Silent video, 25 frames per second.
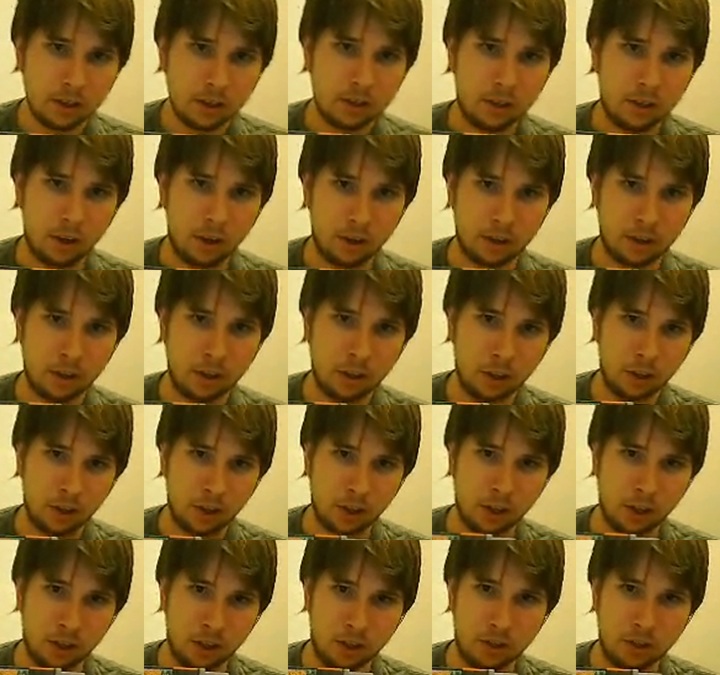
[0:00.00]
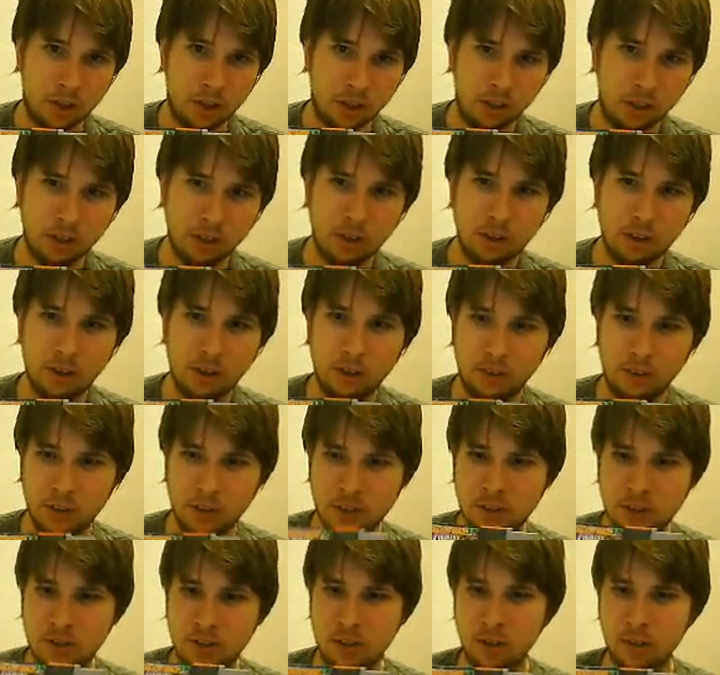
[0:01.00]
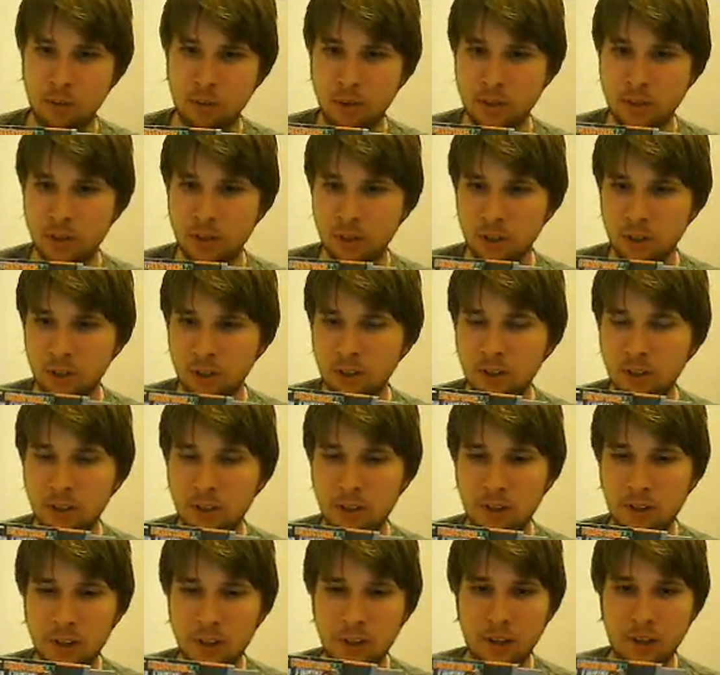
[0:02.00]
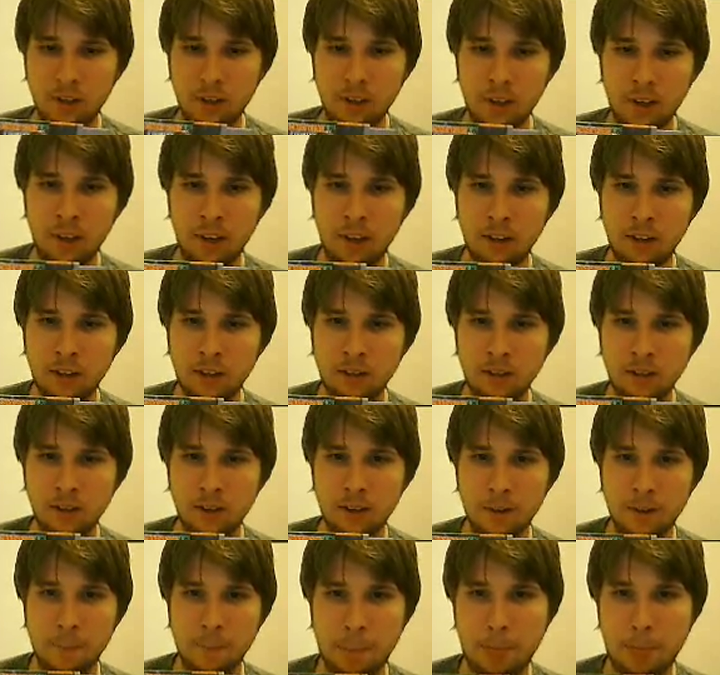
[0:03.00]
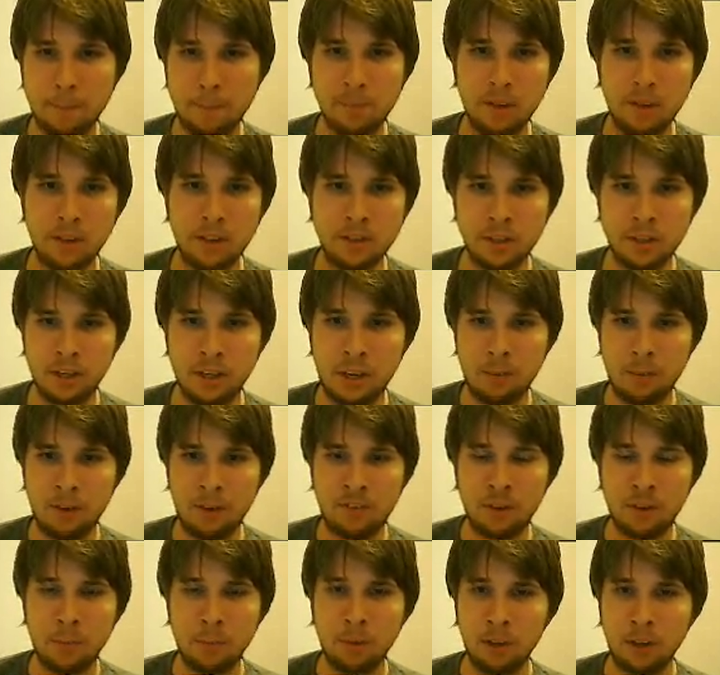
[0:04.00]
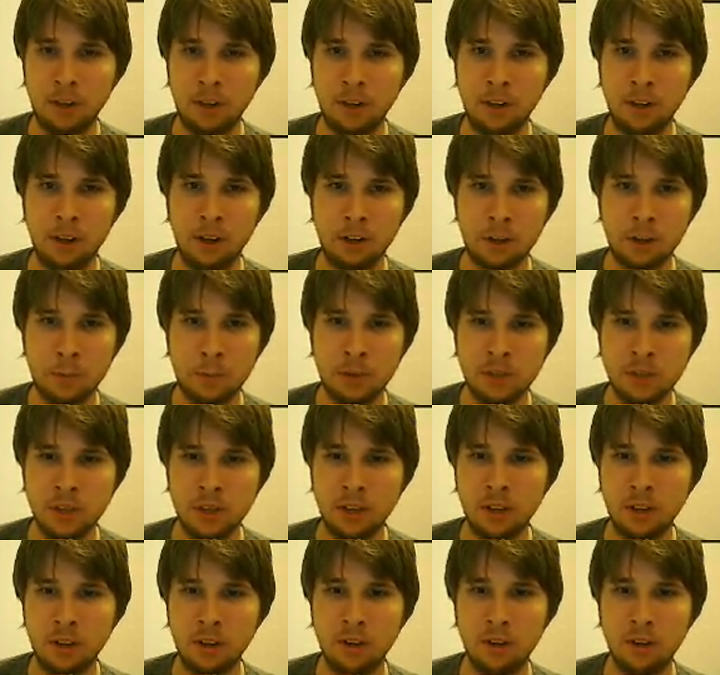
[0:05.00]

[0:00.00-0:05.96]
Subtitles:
Donkey Kong Country. This is the original, and it's a game I've completed 100%.